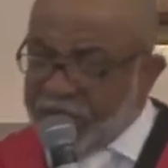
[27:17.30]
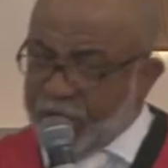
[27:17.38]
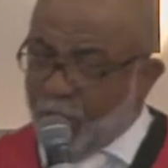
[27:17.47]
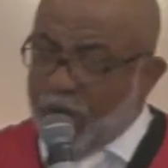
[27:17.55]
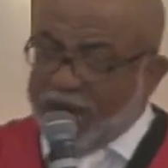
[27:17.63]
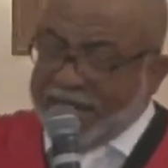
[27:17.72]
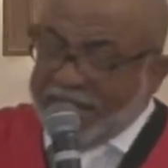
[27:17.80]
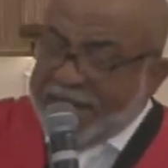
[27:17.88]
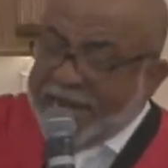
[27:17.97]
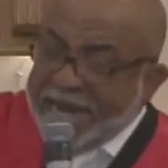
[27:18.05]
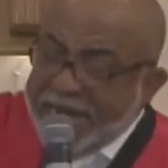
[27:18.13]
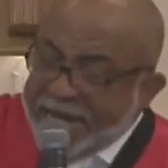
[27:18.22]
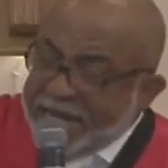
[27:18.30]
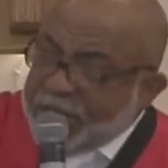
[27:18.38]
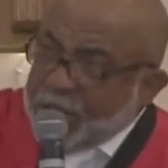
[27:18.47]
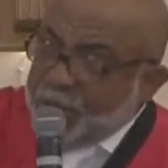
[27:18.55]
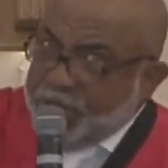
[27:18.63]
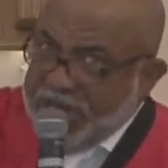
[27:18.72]
what it needed
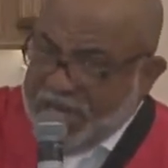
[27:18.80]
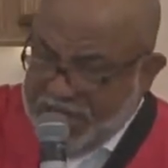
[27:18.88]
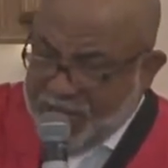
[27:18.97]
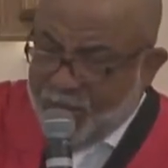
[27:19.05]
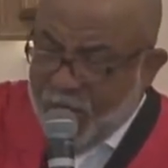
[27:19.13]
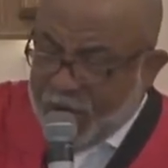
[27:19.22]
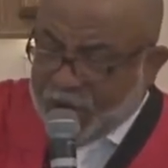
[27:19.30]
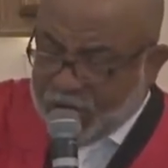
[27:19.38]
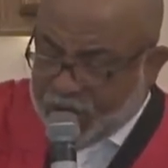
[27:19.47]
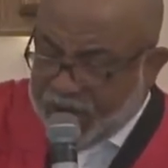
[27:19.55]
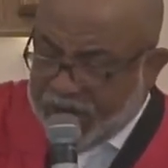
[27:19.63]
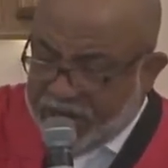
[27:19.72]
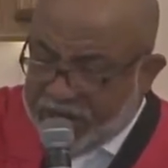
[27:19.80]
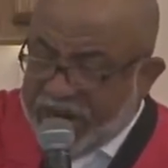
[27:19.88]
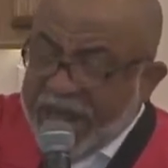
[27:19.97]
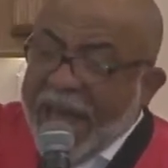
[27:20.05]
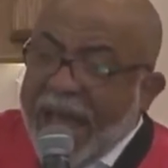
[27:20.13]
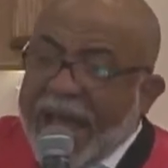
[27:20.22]
to be immersed in,
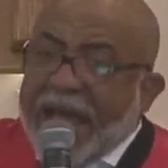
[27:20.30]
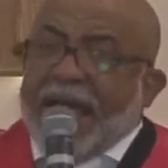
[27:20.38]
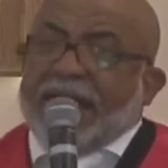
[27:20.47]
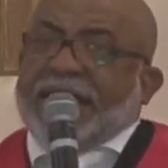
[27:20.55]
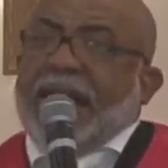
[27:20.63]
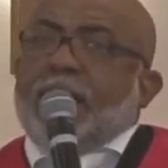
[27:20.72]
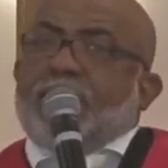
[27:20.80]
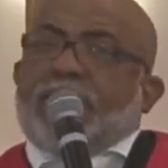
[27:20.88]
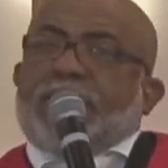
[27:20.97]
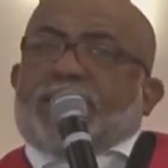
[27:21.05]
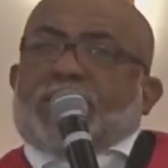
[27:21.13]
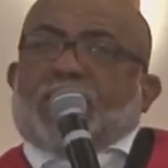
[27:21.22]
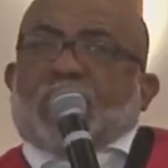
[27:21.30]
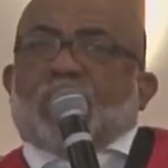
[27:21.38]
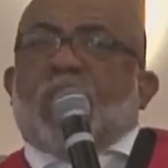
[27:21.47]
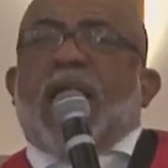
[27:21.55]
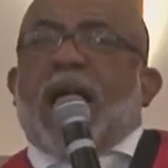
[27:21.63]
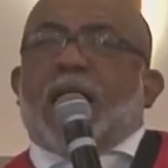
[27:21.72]
and now it is
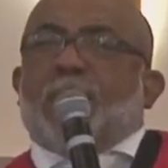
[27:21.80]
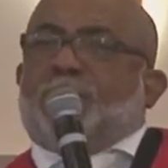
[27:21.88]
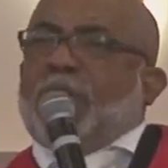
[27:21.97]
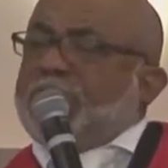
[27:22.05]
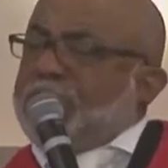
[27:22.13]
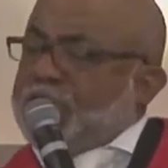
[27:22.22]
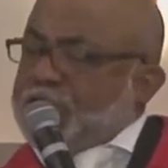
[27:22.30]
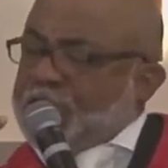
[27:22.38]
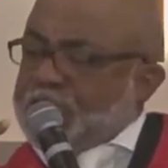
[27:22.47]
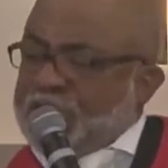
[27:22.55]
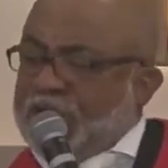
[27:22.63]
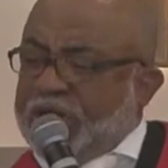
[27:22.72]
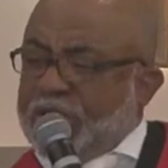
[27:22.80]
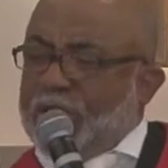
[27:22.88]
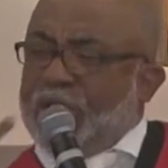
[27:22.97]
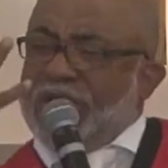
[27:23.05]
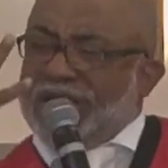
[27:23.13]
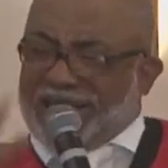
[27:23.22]
dry, but you
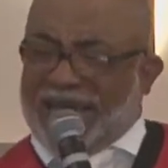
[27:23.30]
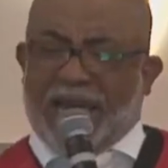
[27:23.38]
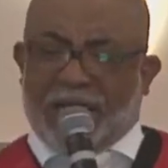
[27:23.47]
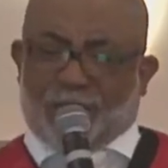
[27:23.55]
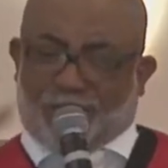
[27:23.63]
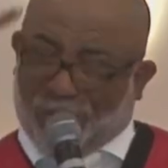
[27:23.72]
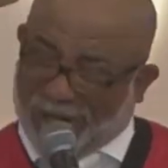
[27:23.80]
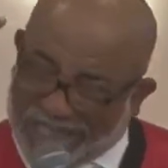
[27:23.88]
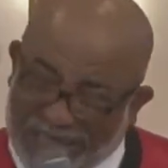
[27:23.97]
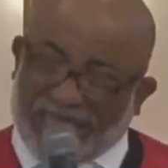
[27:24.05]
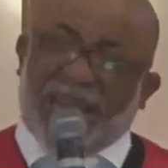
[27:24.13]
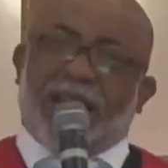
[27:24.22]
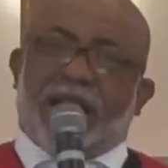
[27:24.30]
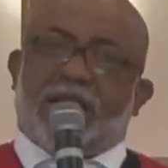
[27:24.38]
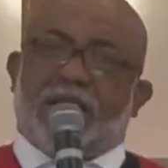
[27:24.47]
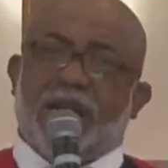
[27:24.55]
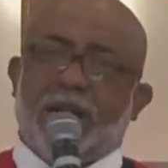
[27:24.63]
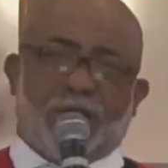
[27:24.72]
still can't present it
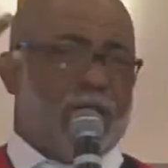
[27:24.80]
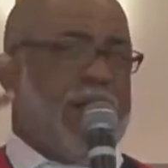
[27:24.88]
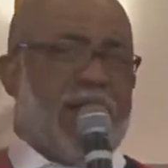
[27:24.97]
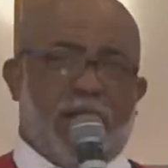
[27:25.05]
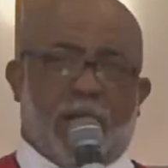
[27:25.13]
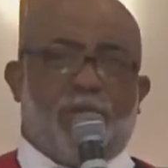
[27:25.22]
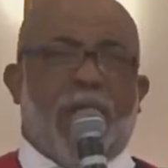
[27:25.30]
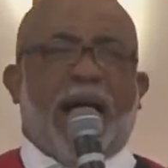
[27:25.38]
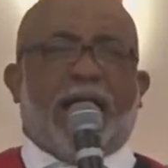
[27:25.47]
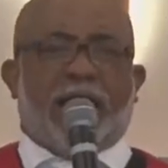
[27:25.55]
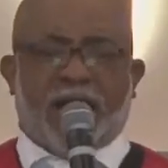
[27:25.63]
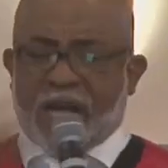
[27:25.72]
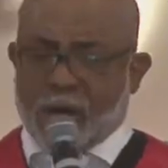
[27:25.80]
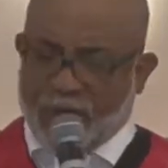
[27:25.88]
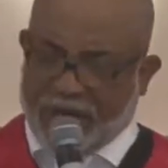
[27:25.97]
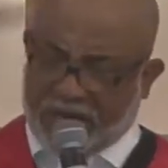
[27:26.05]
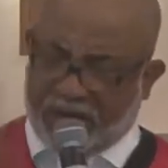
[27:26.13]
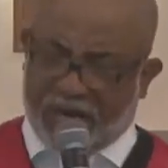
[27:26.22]
to anybody
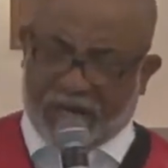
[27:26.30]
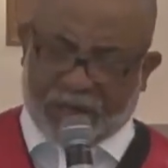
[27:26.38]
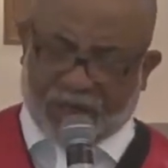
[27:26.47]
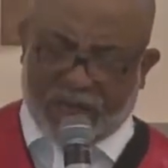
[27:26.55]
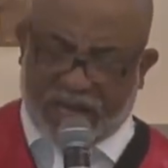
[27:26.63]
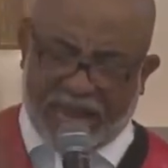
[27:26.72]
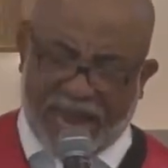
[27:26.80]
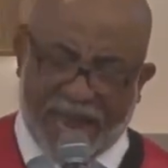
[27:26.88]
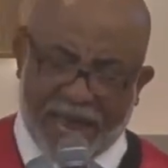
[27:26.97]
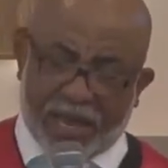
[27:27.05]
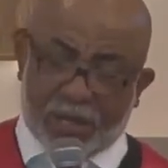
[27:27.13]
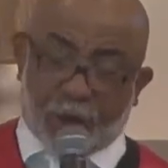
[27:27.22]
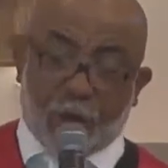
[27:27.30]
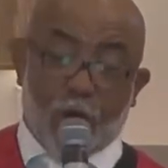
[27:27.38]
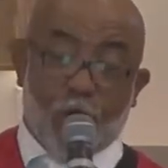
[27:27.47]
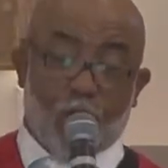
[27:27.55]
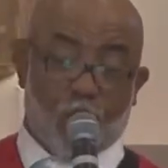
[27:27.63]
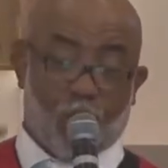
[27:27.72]
because it has
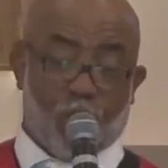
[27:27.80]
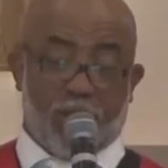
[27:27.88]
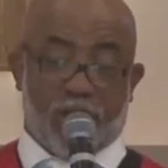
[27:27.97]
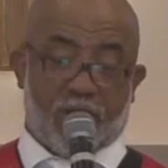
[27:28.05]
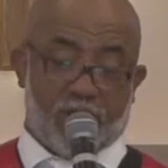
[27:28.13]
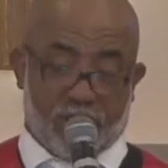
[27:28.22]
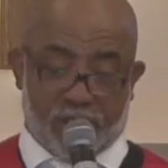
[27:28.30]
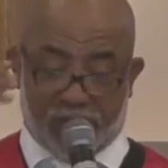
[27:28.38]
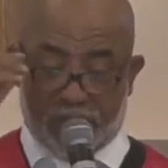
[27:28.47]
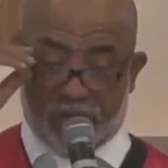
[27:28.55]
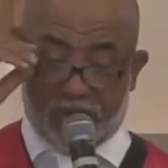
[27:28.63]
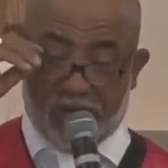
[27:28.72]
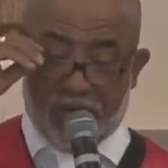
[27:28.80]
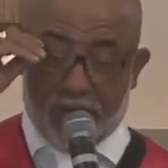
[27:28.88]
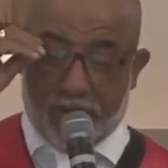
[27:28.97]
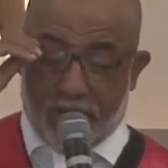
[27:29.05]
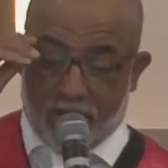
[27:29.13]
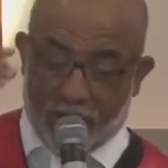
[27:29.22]
wrinkles.
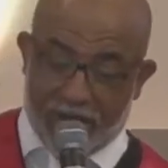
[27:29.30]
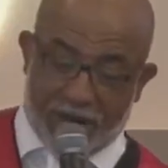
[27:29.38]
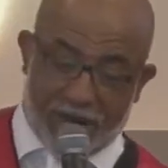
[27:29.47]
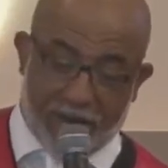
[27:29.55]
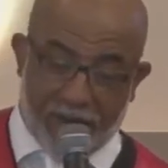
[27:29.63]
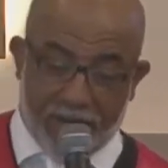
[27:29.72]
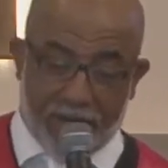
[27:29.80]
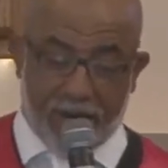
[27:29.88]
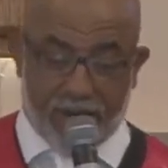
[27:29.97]
Well,